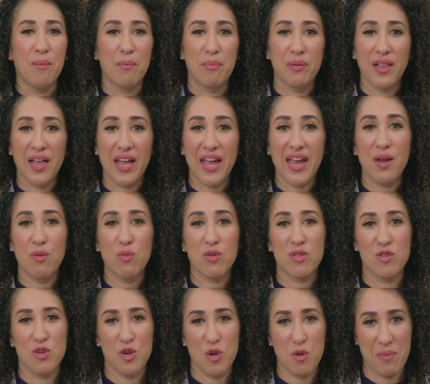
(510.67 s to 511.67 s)
Playing
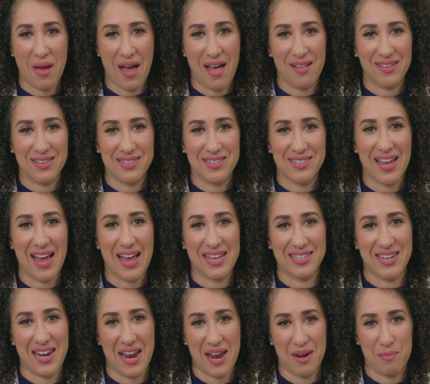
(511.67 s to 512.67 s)
with new balance as
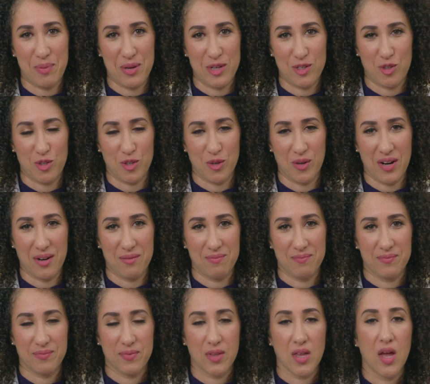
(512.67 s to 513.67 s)
an NP student.
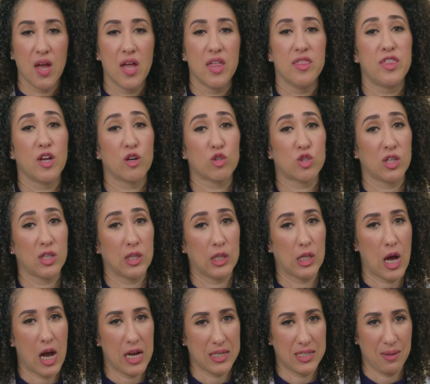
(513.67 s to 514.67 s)
There's a
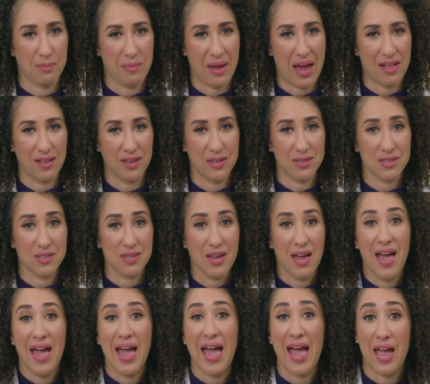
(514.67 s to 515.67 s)
lot to balance.
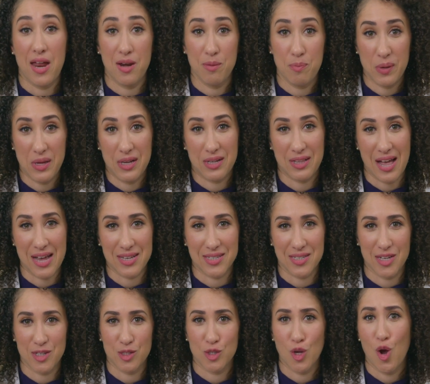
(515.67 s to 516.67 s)
NP
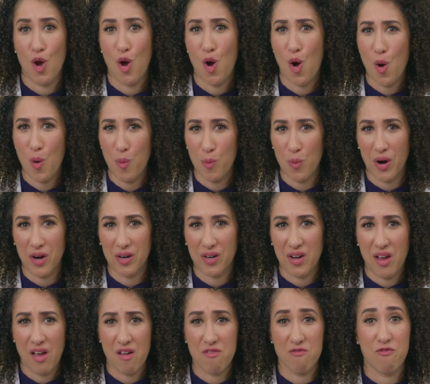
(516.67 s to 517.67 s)
classes, homework,
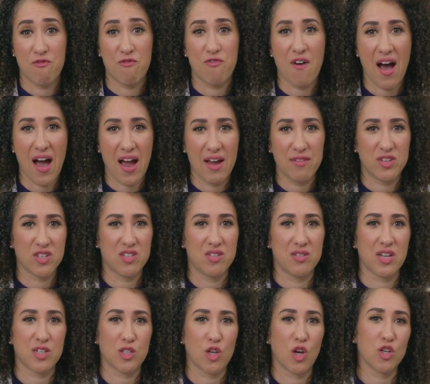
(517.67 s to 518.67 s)
and 500 to
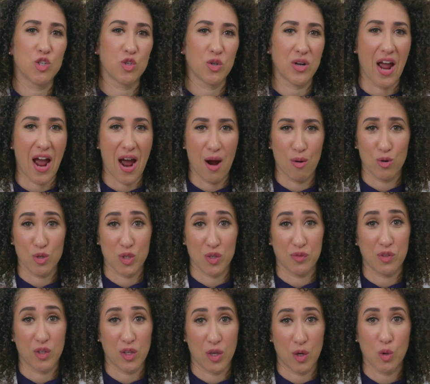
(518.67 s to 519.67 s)
600 hours of
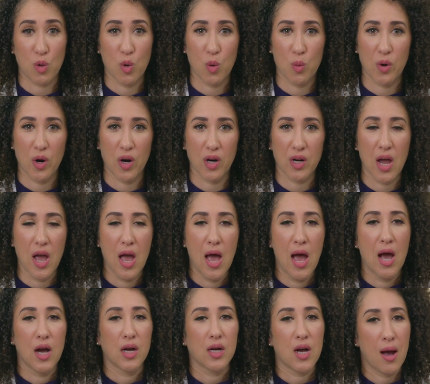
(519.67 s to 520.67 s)
clinical work,
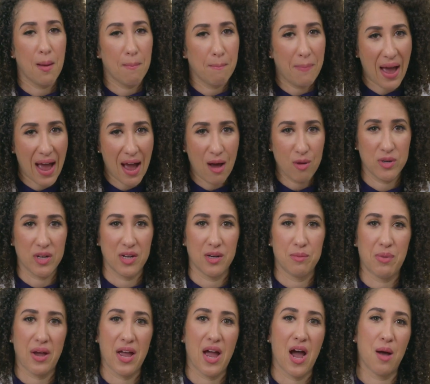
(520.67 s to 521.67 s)
compounded
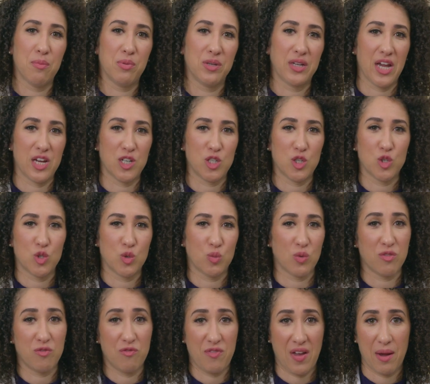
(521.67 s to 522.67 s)
by obligations
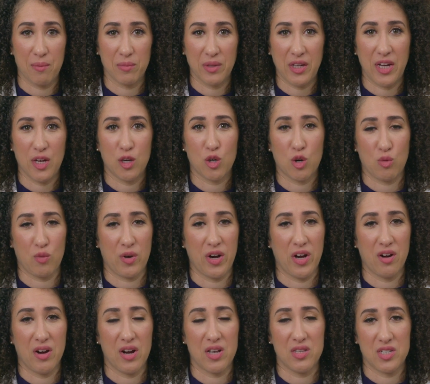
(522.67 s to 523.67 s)
with family,
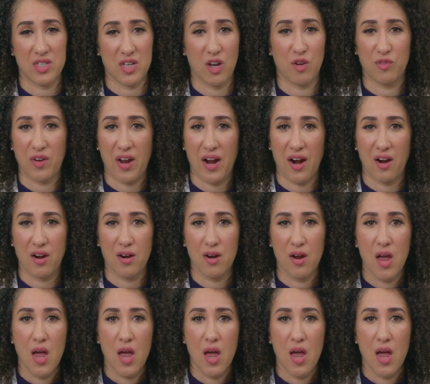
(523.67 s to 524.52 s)
career, and self-care.